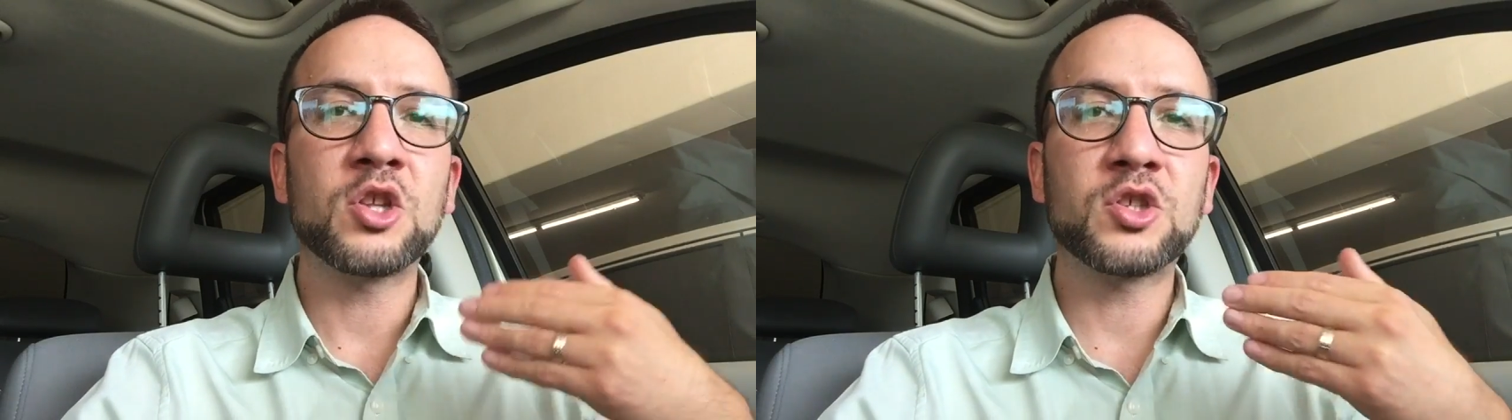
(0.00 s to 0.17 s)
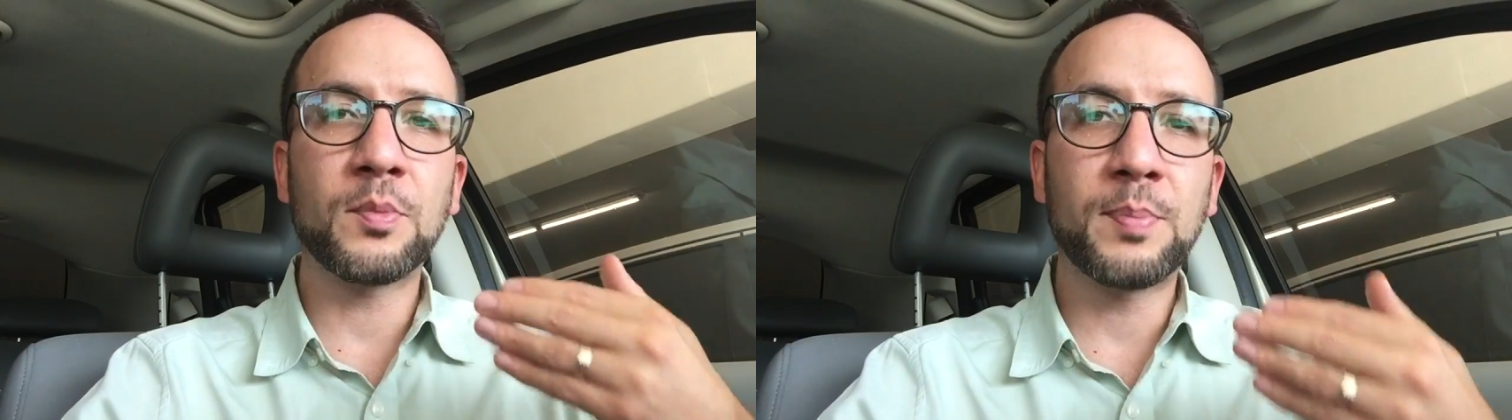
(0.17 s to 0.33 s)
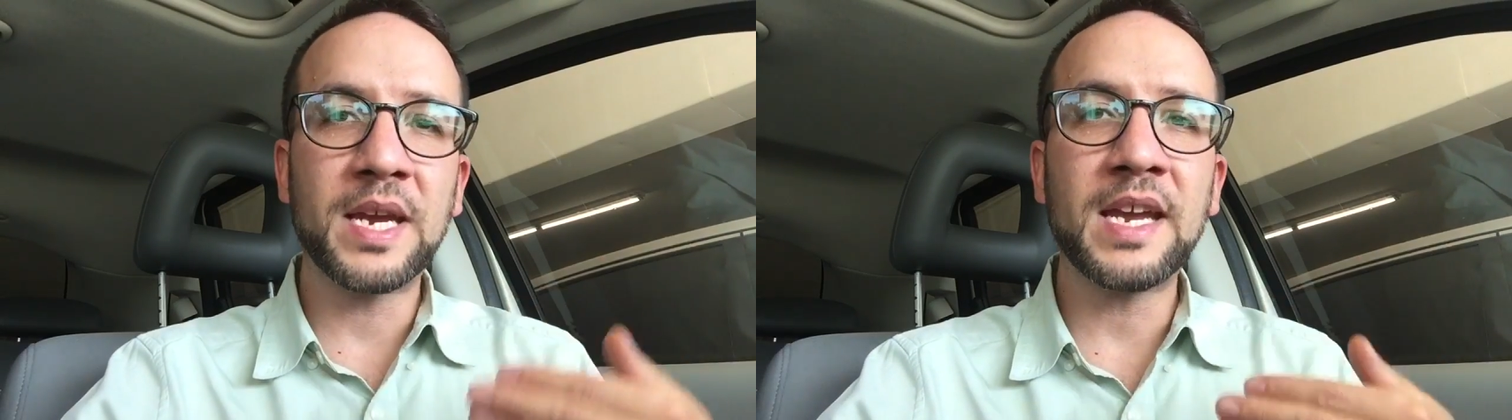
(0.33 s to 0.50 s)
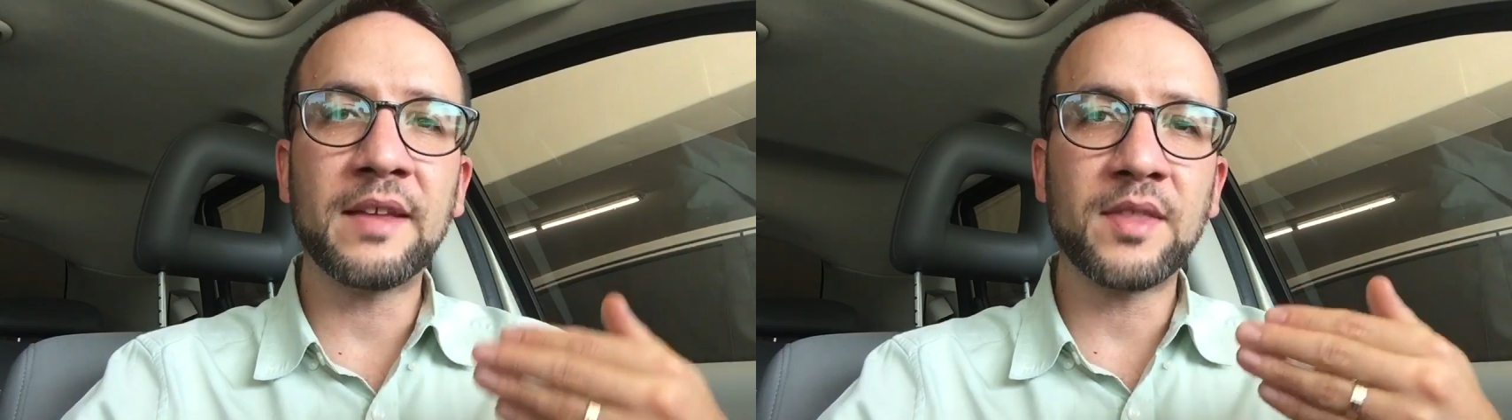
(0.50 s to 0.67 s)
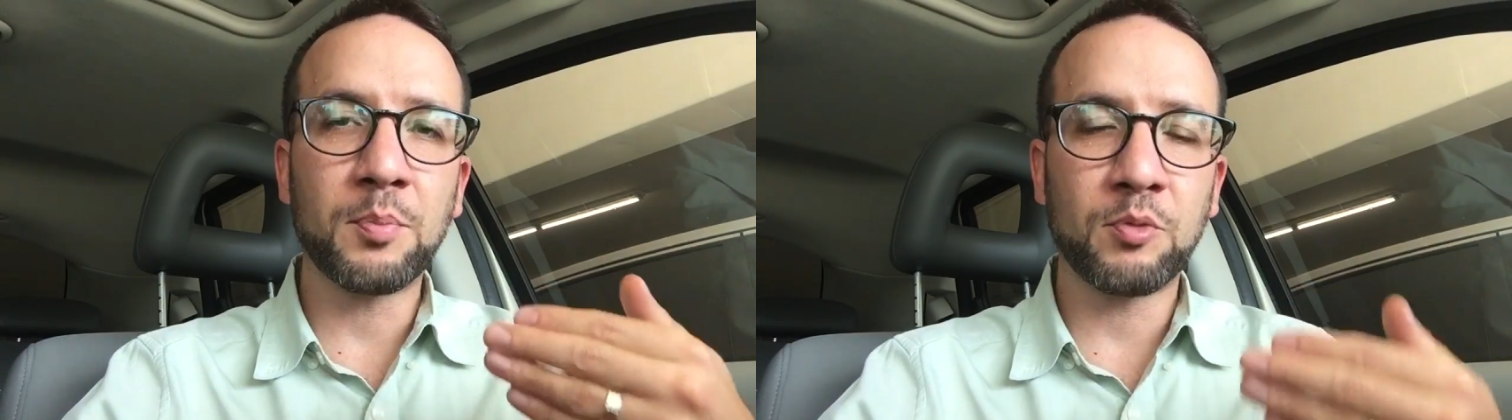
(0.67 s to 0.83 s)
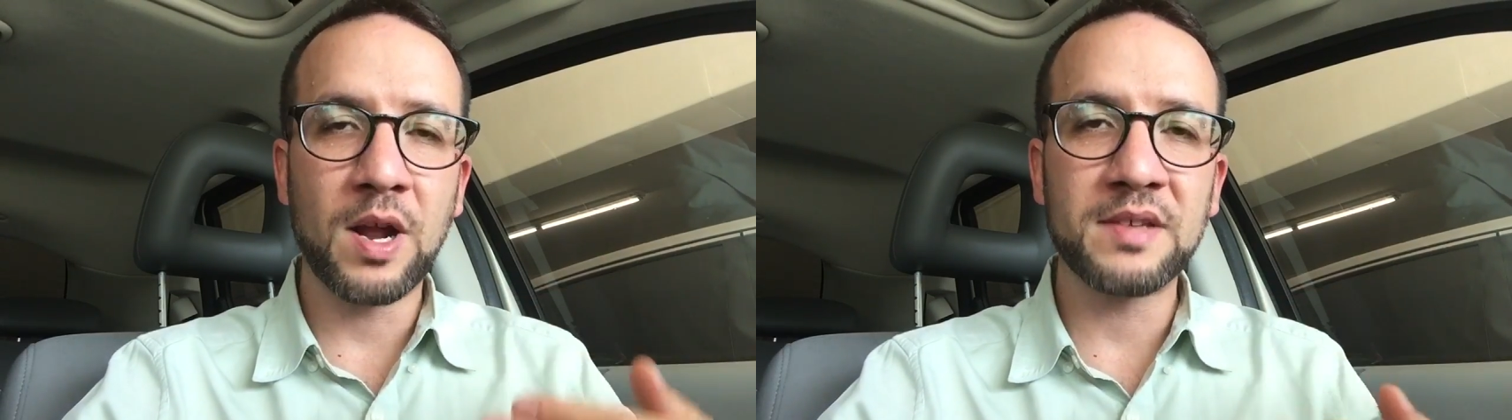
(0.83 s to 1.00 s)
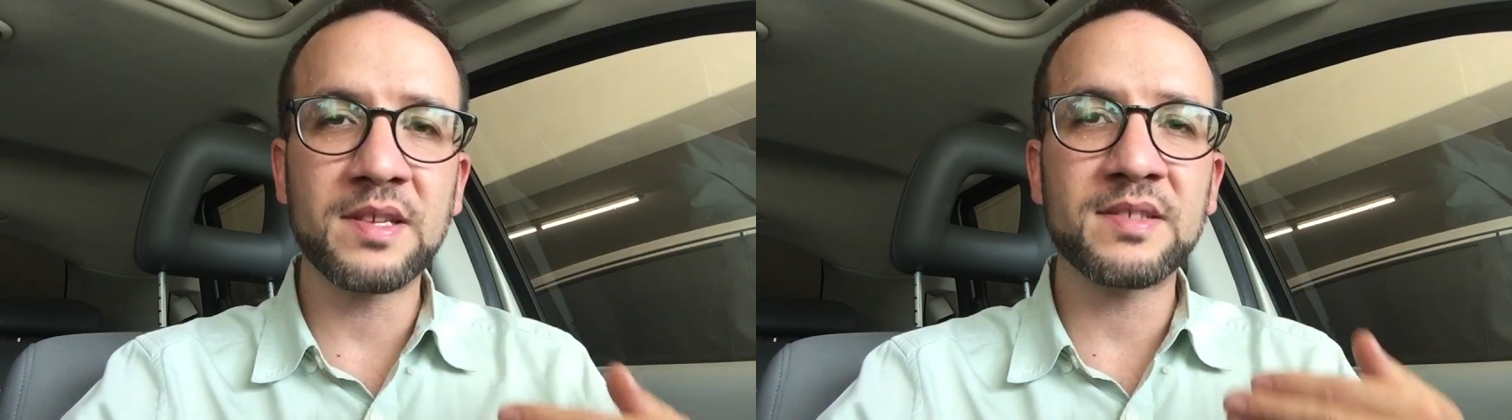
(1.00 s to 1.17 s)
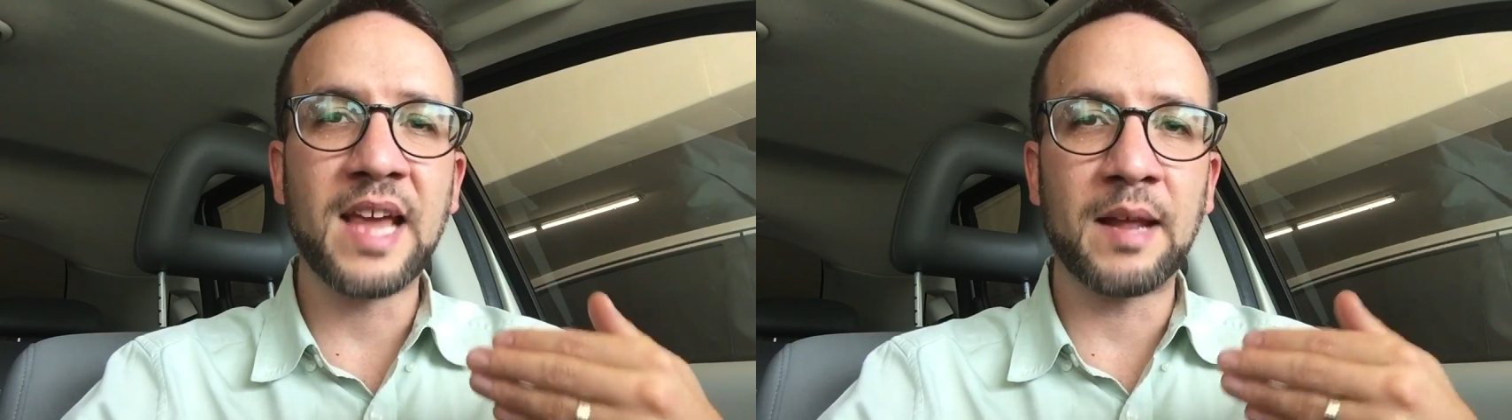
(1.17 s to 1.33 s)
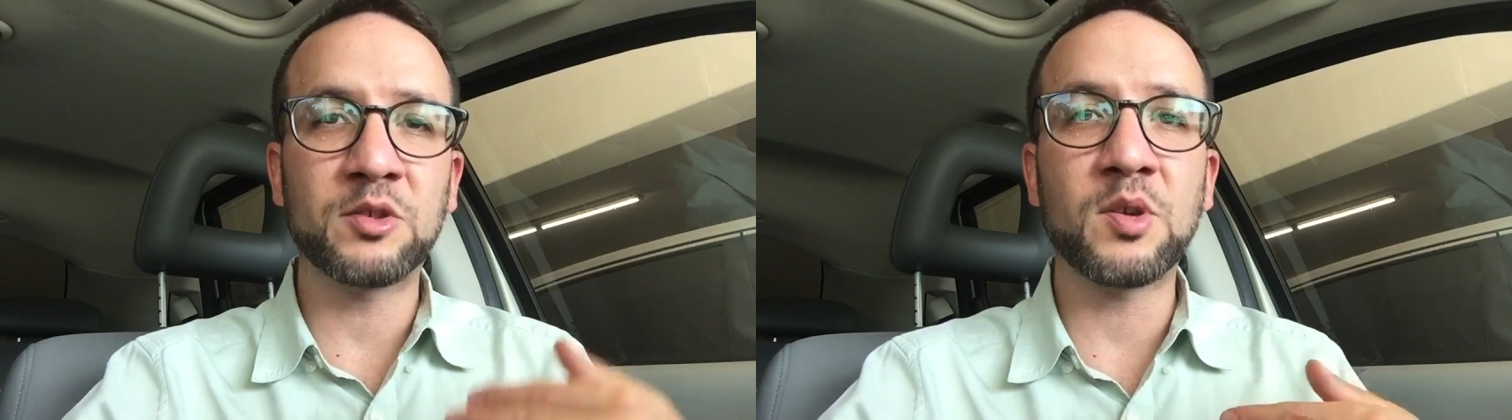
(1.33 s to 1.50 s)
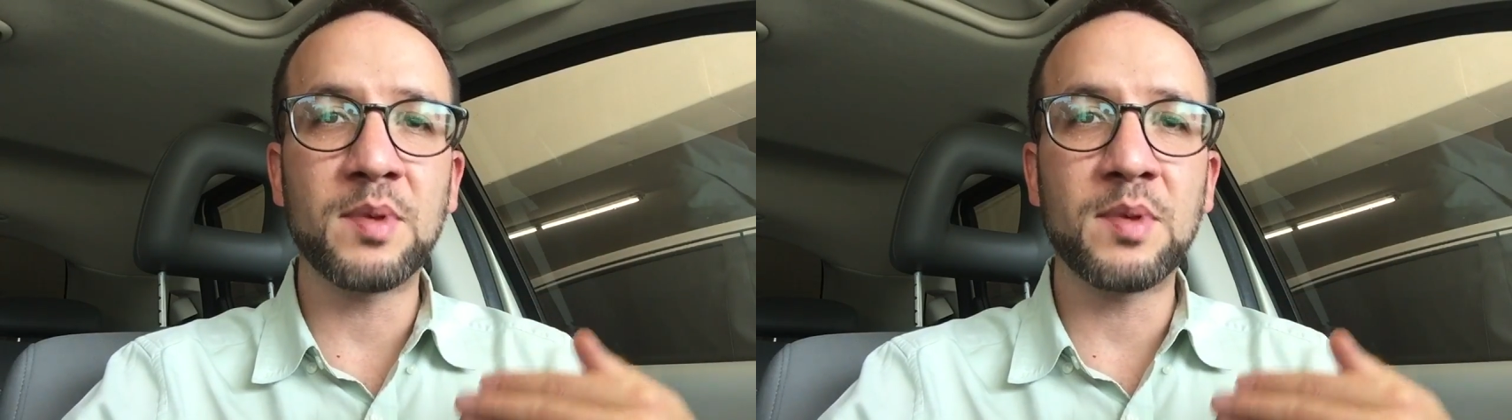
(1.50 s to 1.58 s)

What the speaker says: to be in the presence and